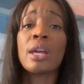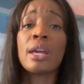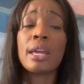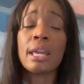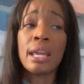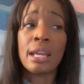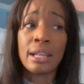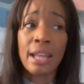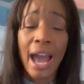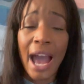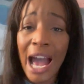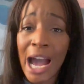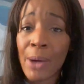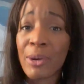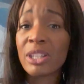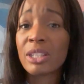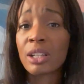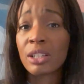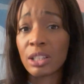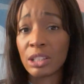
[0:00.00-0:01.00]
in how
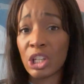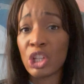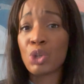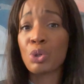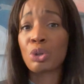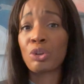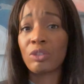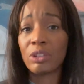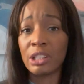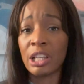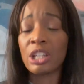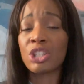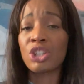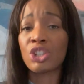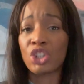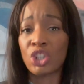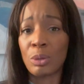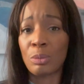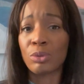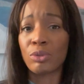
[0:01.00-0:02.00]
he's going to lead you in your
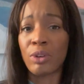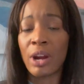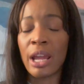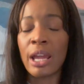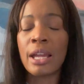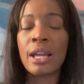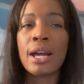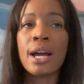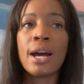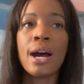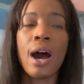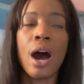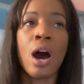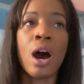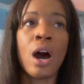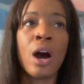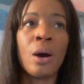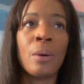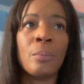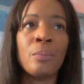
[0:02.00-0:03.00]
relationships, right?
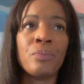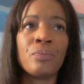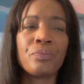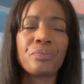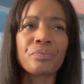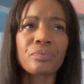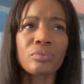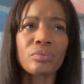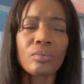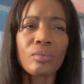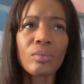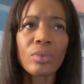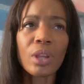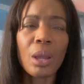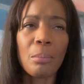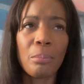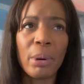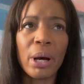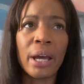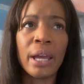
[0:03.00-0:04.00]

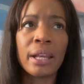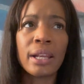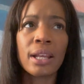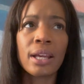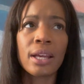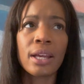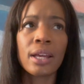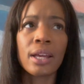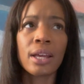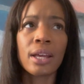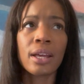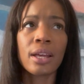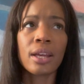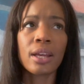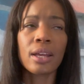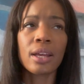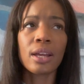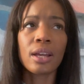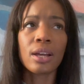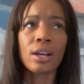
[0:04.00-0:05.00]
But
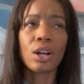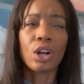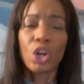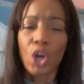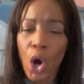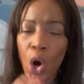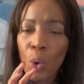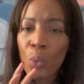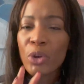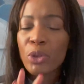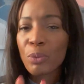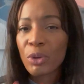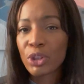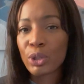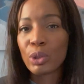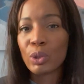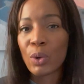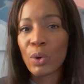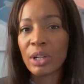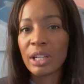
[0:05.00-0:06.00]
go with what
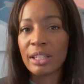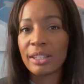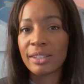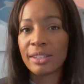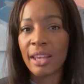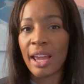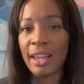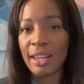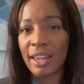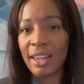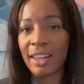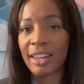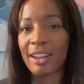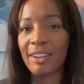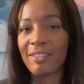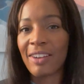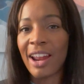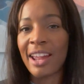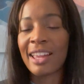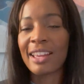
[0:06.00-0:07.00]
the Lord is saying,
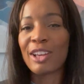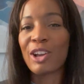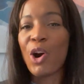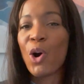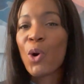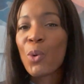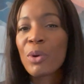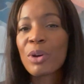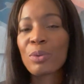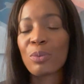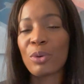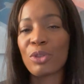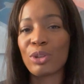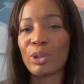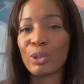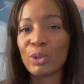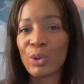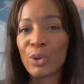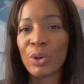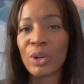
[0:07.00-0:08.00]
right? Go with what
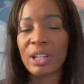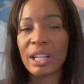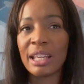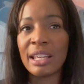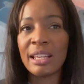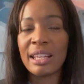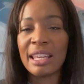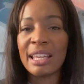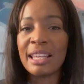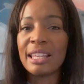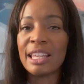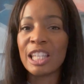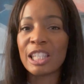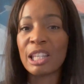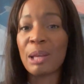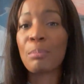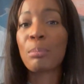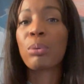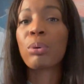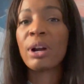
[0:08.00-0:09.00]
the Lord is
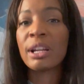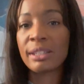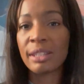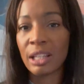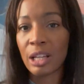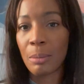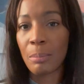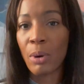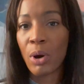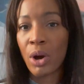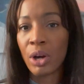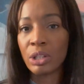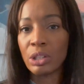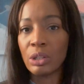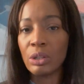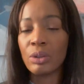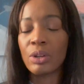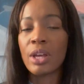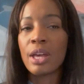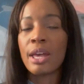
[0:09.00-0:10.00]
impressing upon
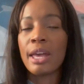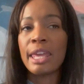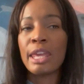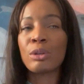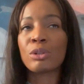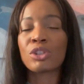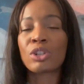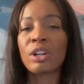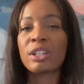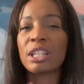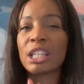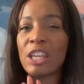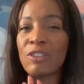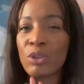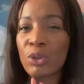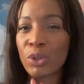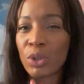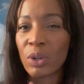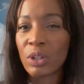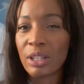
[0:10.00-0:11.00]
you. He'll start to give
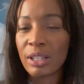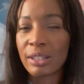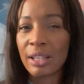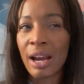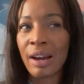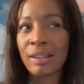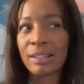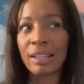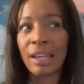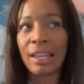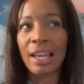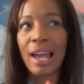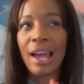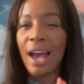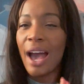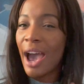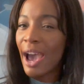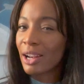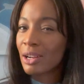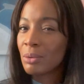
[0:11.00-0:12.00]
you certain desires like,
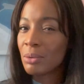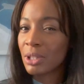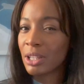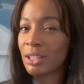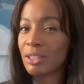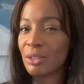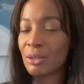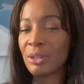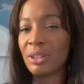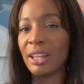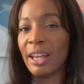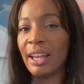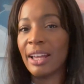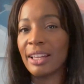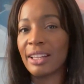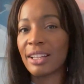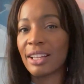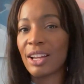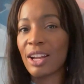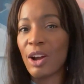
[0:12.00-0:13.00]
I don't want to do
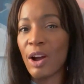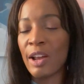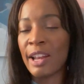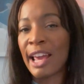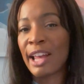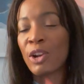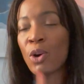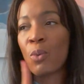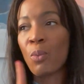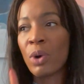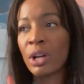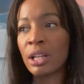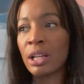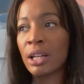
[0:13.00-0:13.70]
that. And I want